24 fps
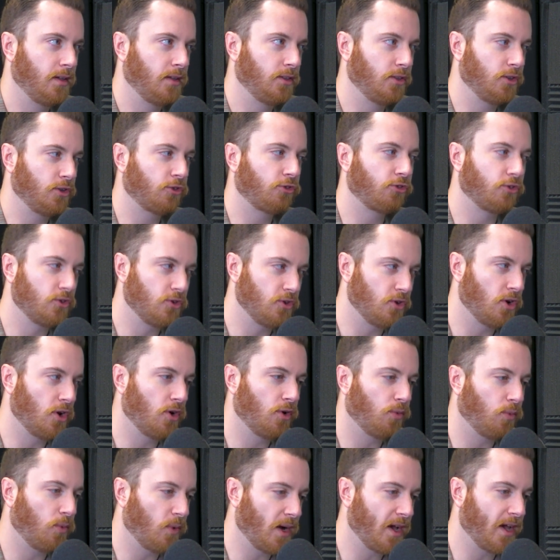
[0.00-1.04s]
there's
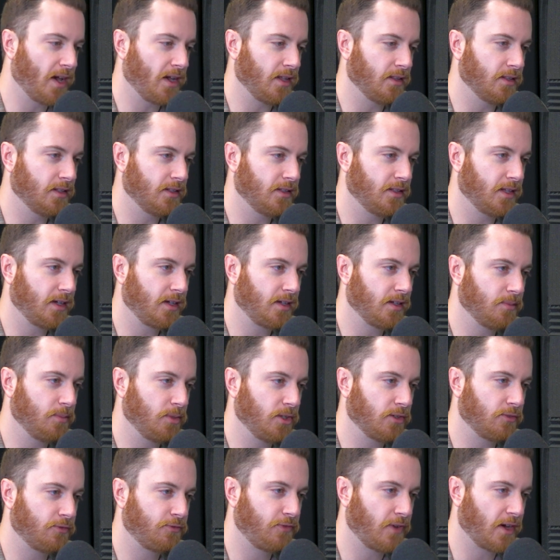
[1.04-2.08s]
no way that they can
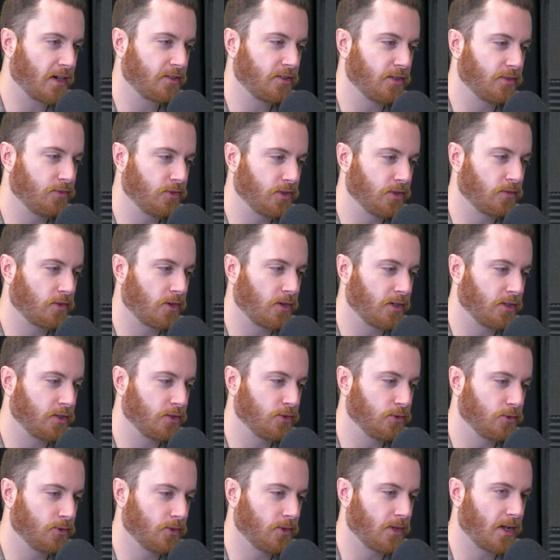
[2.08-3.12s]
be effectively running
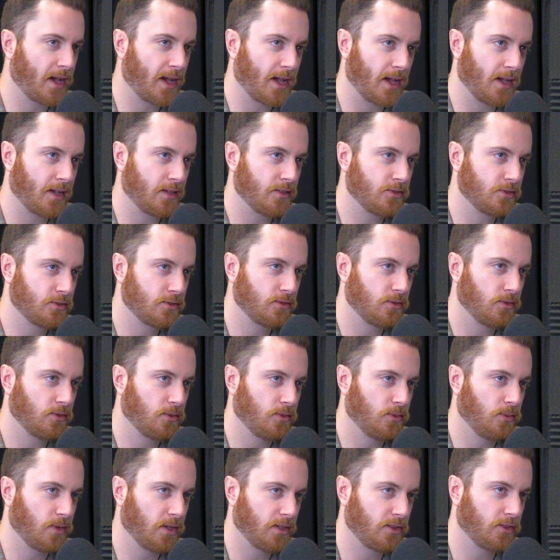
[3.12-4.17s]
Google Ads
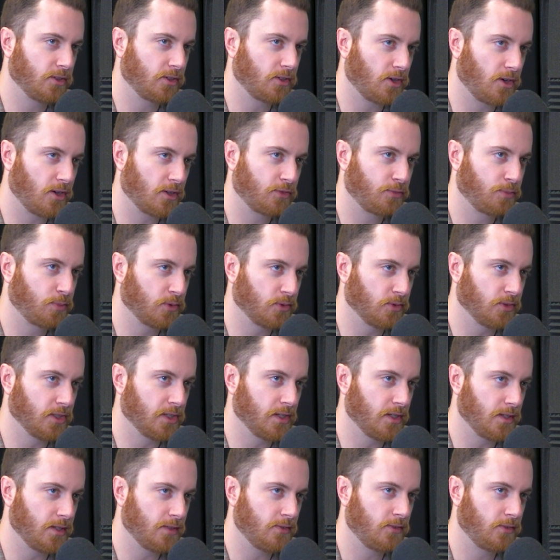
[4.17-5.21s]
with the cost per
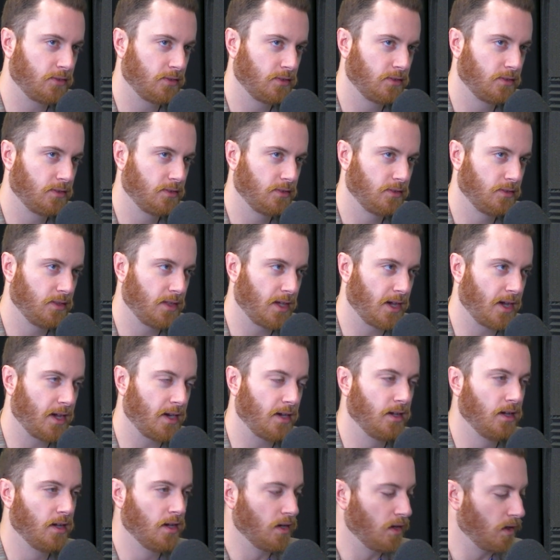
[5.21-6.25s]
leads that